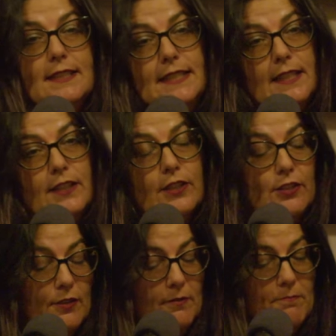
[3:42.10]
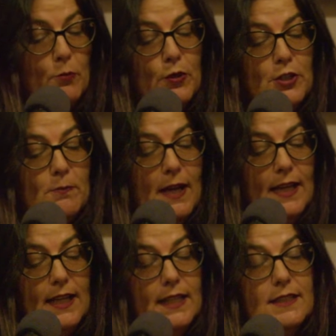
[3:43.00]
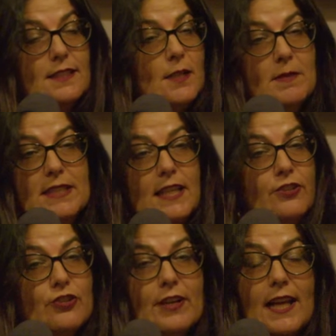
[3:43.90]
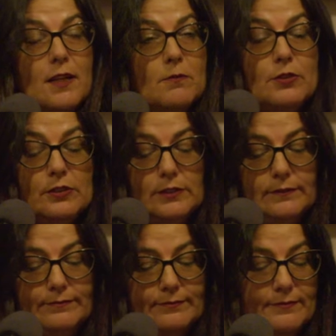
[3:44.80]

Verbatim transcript: deer, porcupine, some endangered animal.